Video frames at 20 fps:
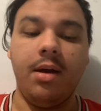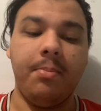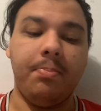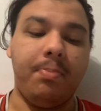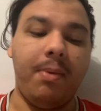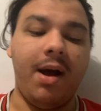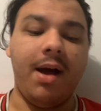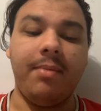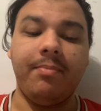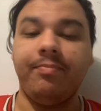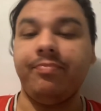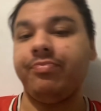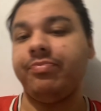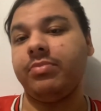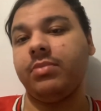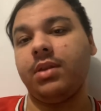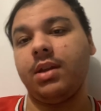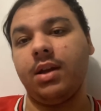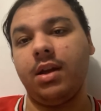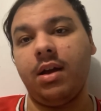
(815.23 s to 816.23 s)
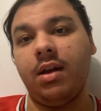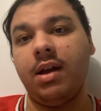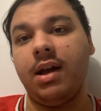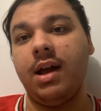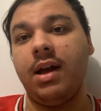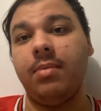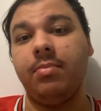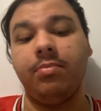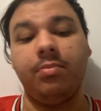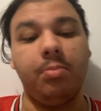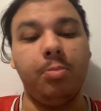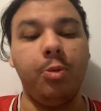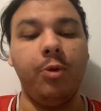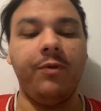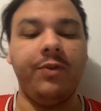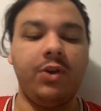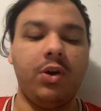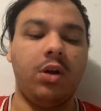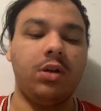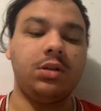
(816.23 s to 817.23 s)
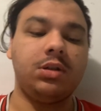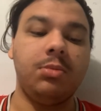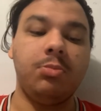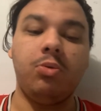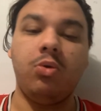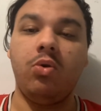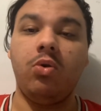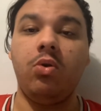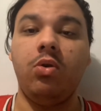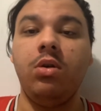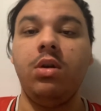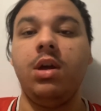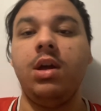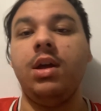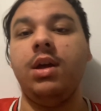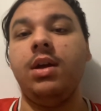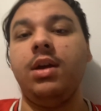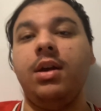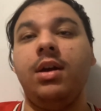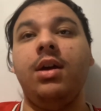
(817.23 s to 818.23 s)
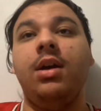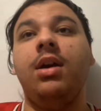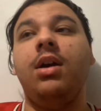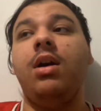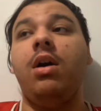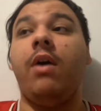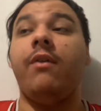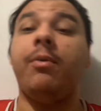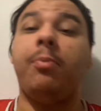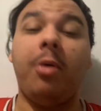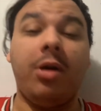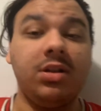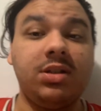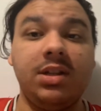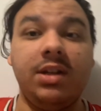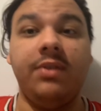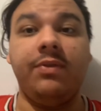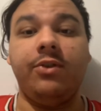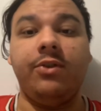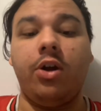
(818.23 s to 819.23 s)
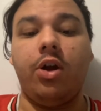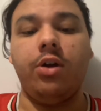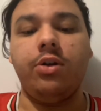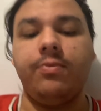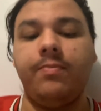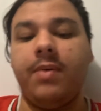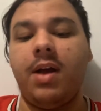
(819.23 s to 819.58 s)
But moving on to more of a positive note,